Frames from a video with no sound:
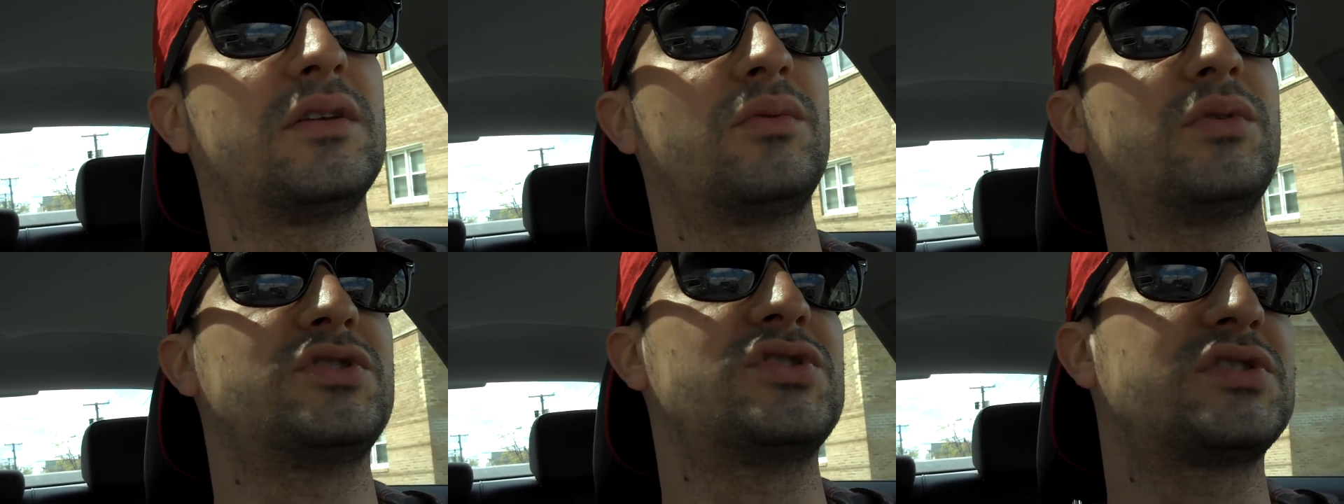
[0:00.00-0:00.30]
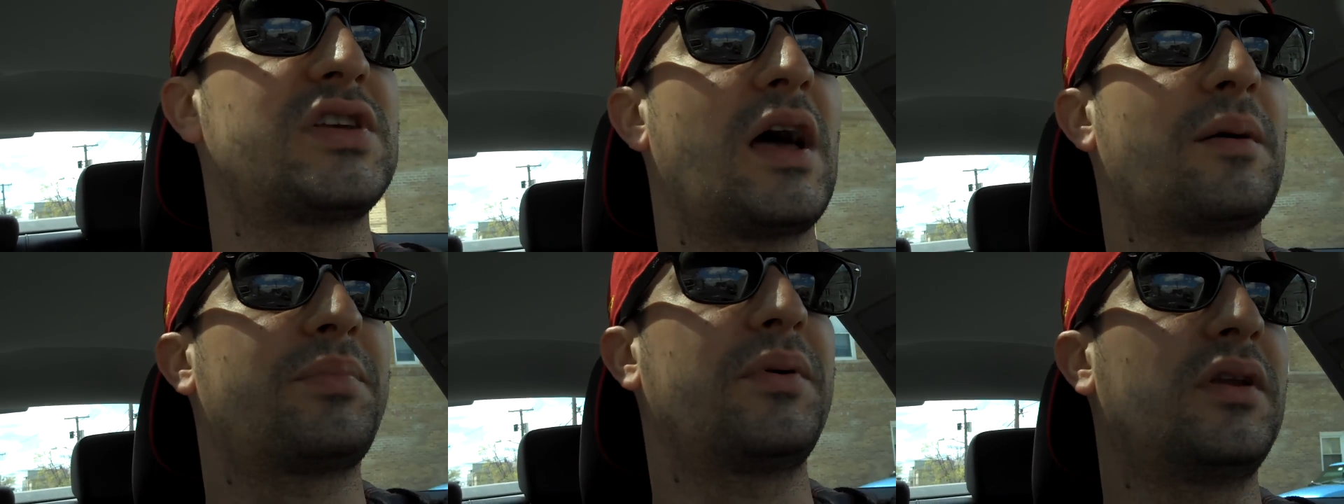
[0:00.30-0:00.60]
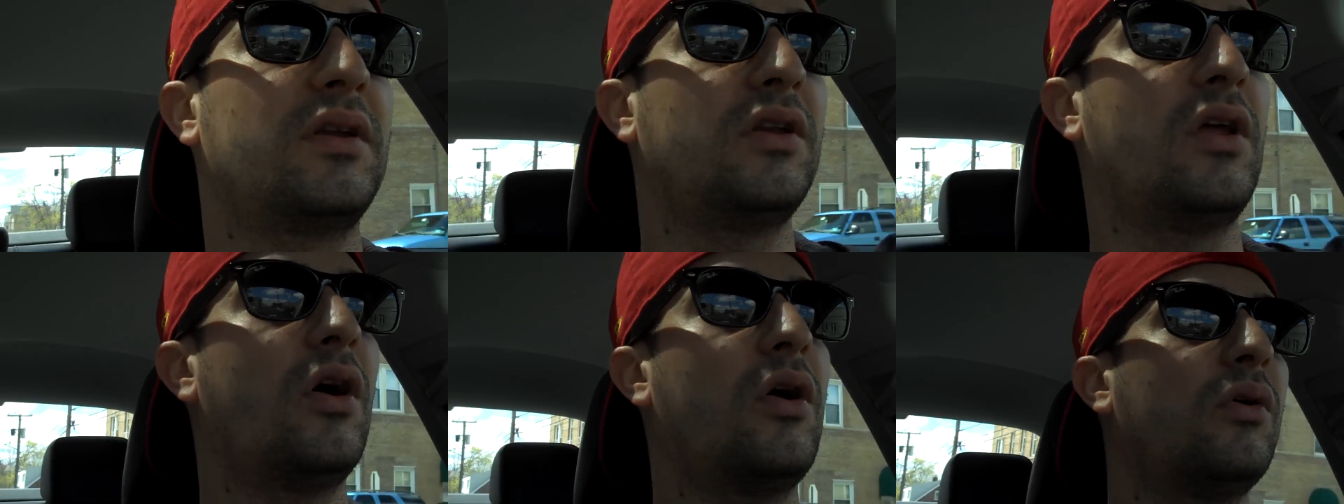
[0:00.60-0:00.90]
We just
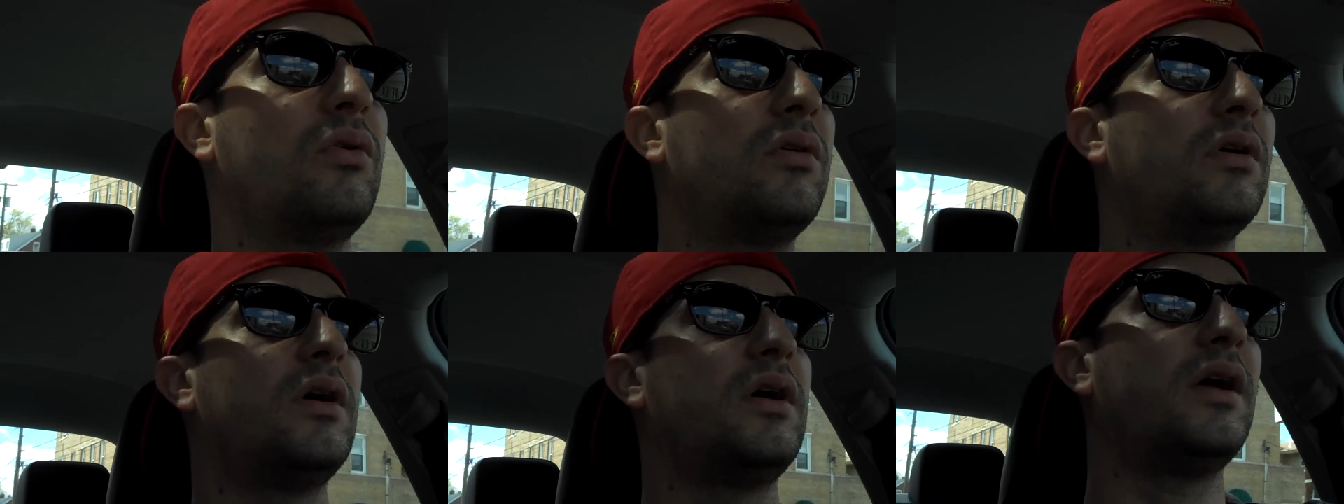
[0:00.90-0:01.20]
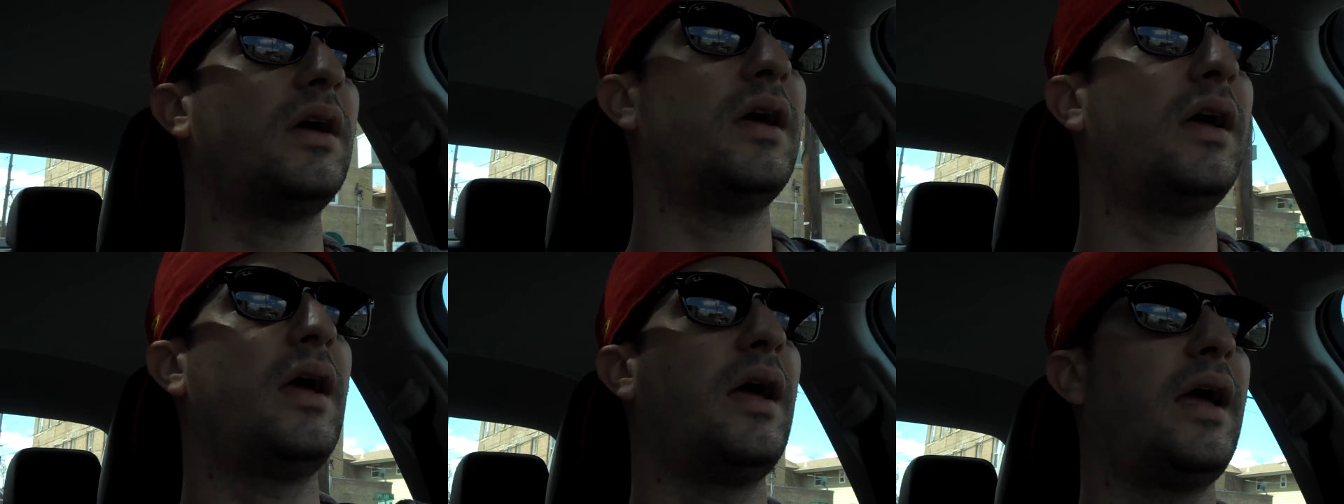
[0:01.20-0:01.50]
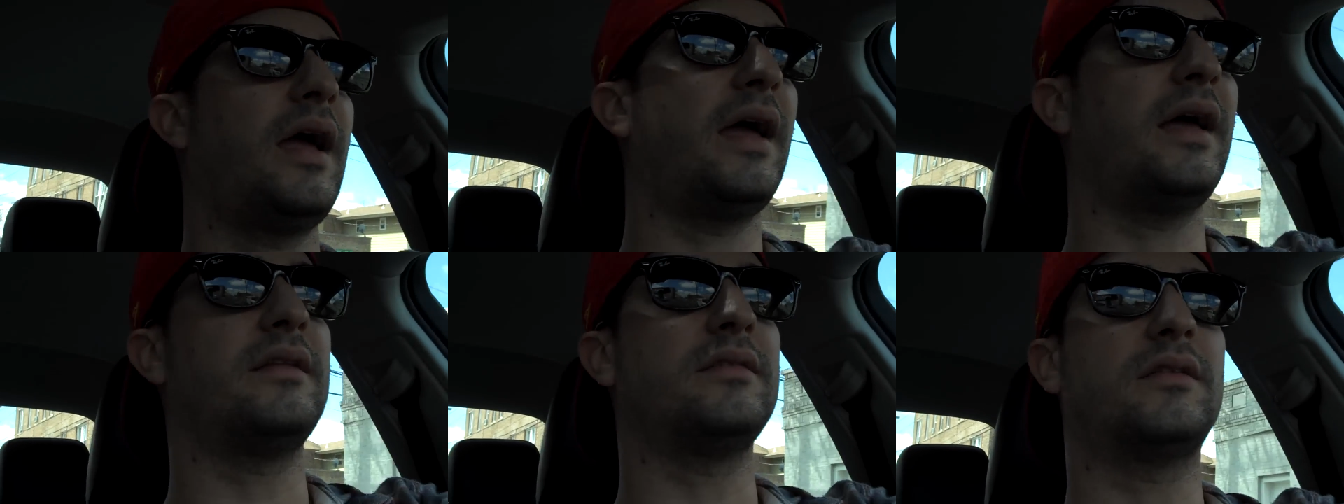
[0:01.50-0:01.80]
happened to know,
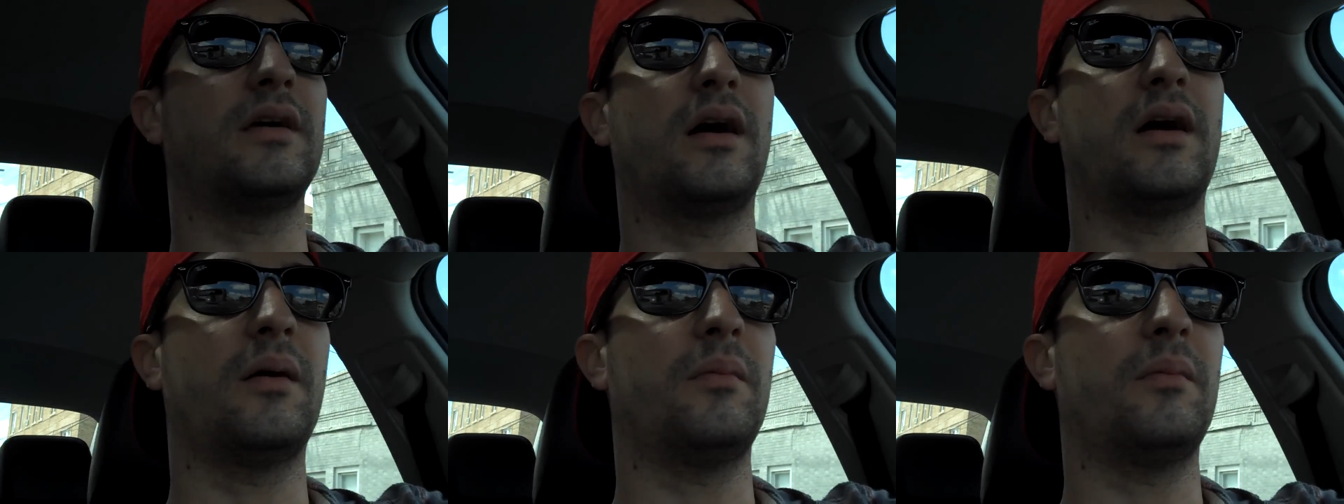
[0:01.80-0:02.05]
and